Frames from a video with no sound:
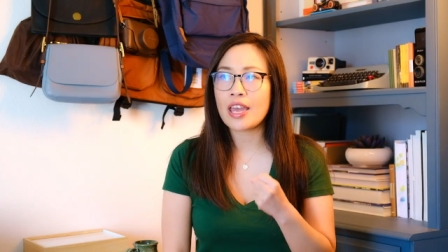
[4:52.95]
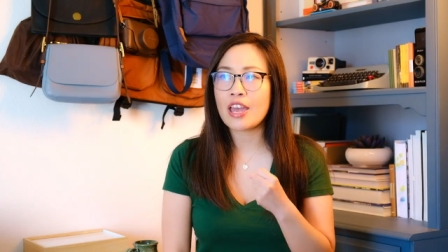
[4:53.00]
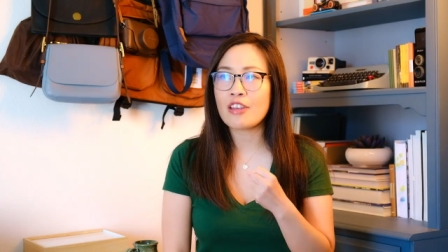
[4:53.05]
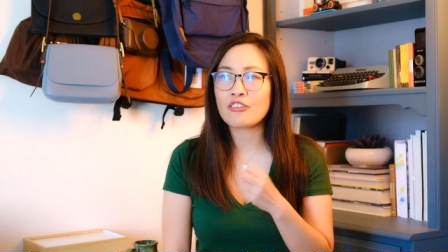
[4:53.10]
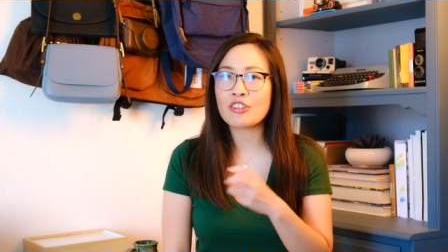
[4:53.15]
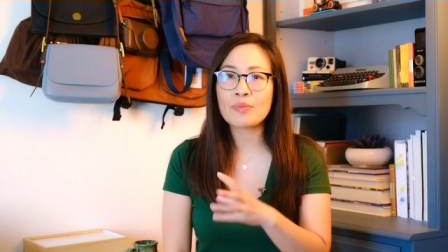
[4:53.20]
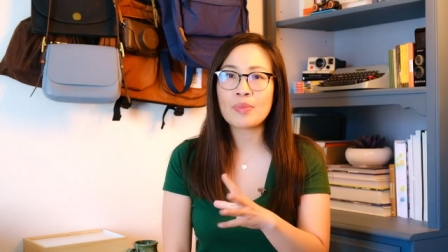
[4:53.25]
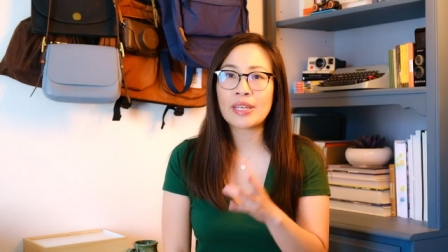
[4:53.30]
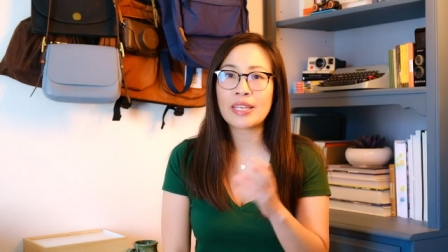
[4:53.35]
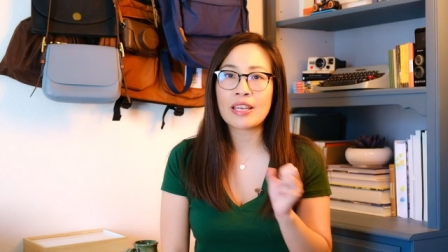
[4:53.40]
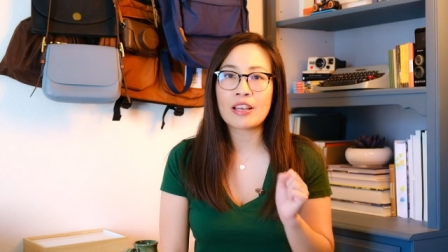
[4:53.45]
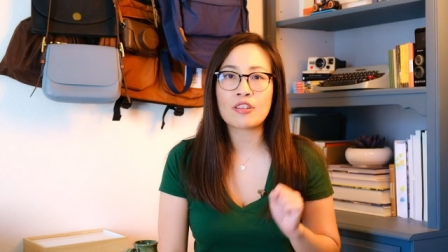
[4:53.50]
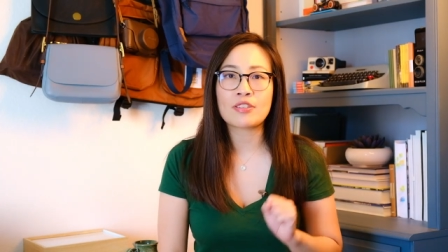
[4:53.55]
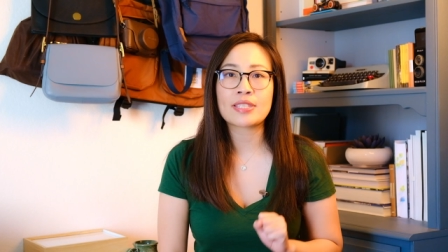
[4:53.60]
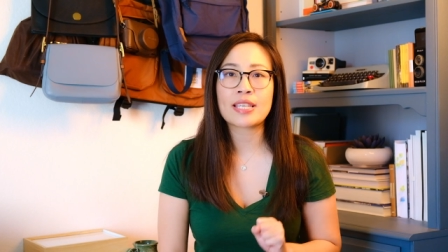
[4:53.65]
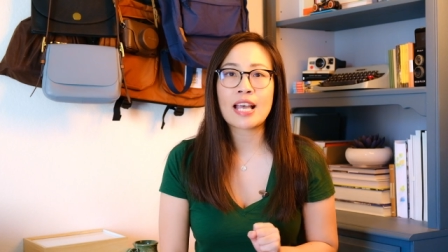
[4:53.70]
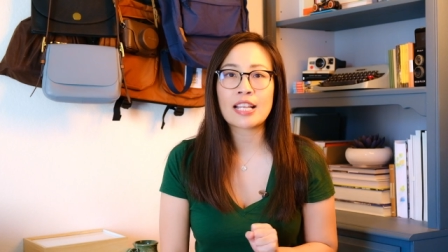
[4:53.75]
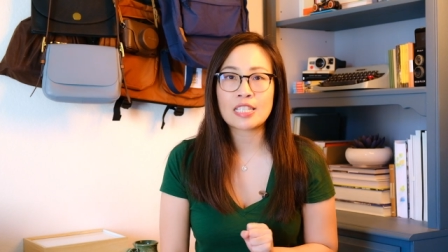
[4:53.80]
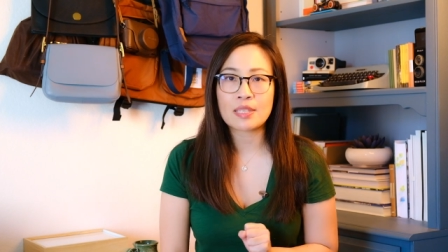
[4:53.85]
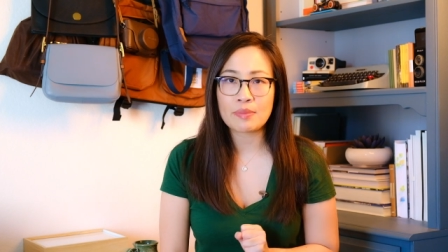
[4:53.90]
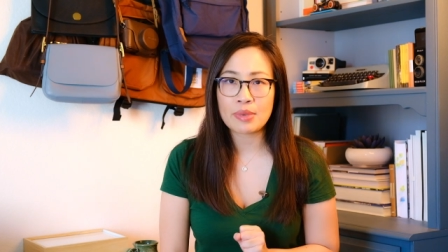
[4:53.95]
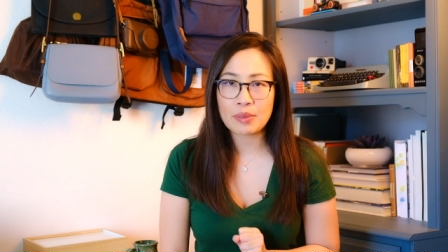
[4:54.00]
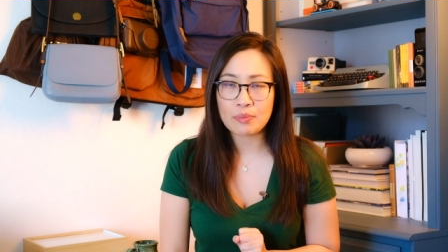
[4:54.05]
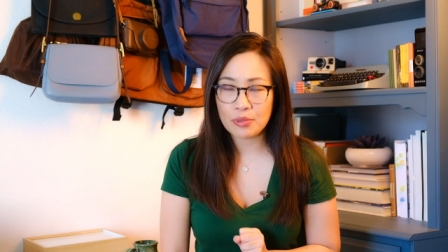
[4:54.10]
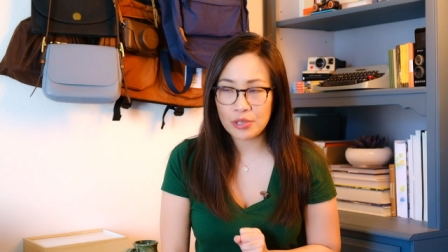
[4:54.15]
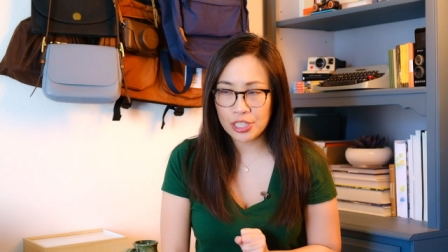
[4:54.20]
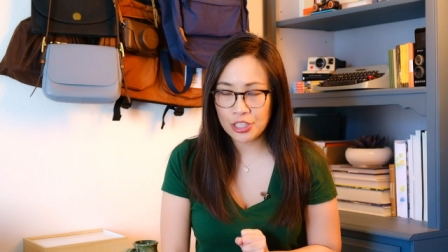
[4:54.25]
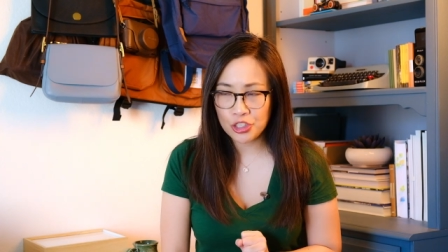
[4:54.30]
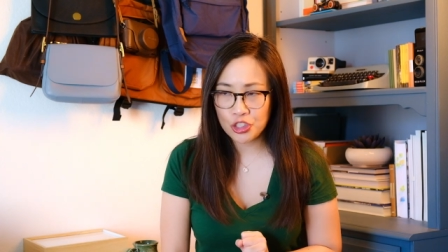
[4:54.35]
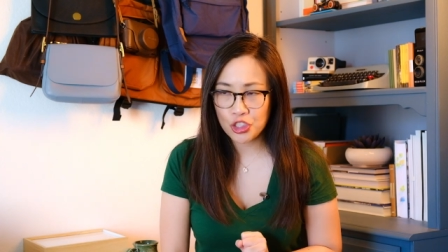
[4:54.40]
everybody else had to be
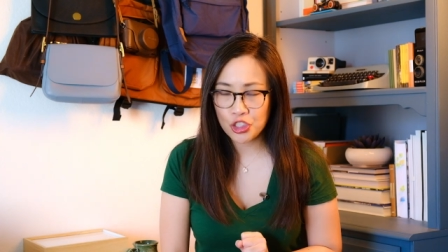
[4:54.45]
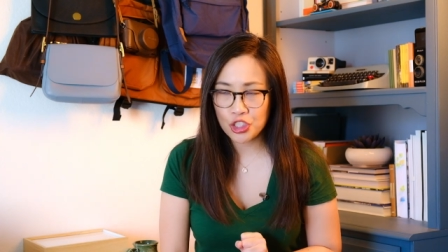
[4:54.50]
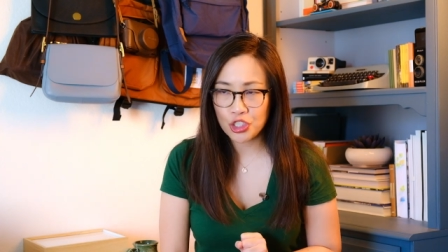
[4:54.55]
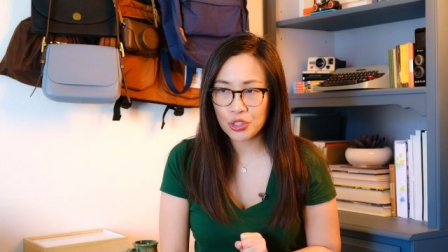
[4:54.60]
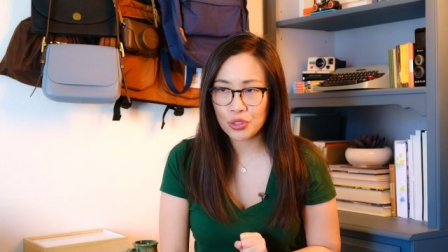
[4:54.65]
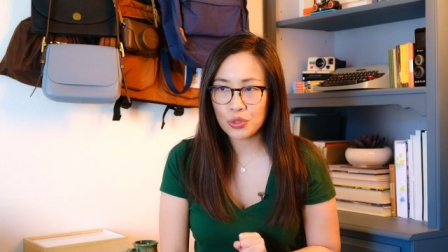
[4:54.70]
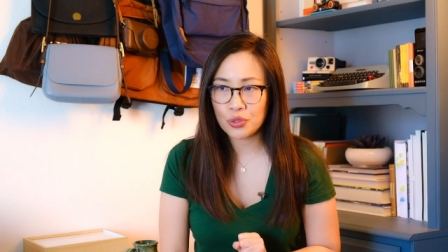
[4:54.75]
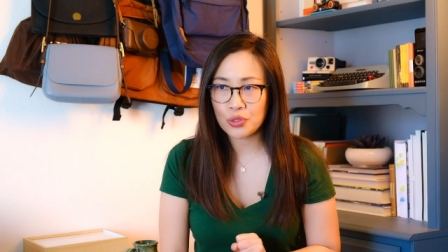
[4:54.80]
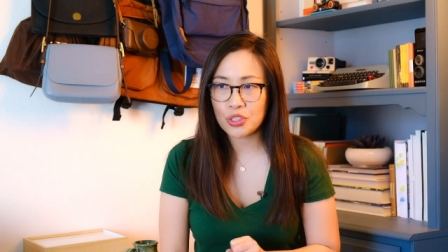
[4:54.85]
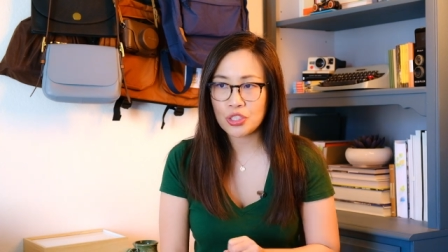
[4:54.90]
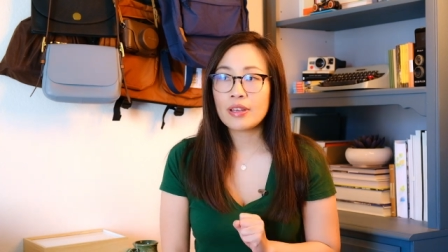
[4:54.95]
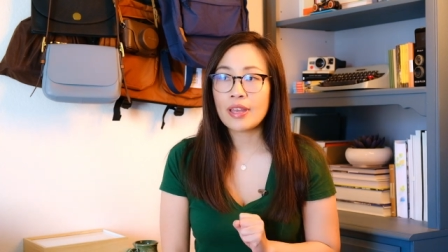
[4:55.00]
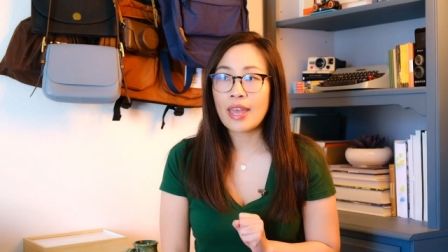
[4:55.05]
British too.